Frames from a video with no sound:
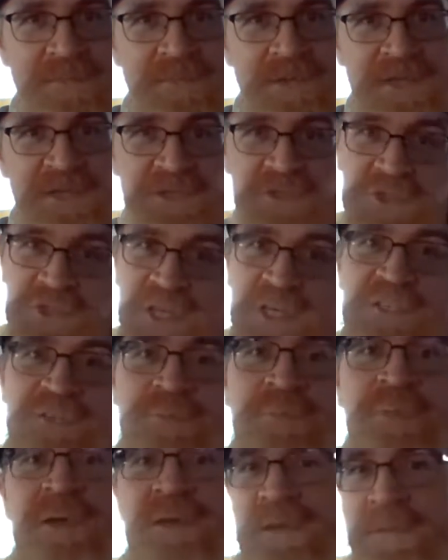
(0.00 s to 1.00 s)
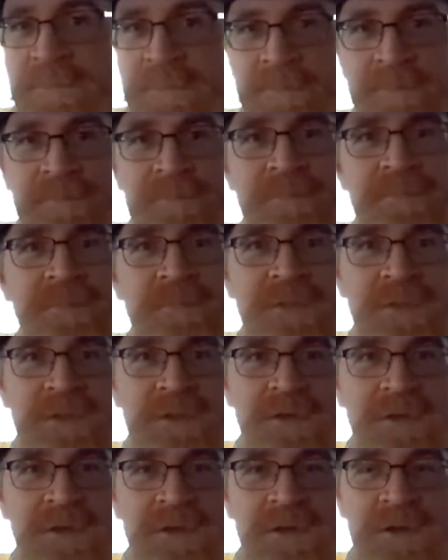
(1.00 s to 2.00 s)
It's just me,
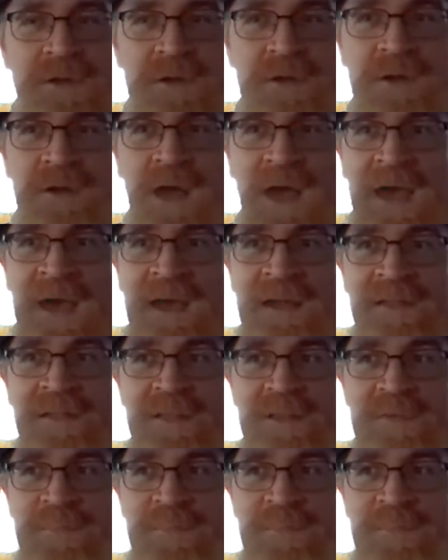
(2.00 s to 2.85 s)
and it's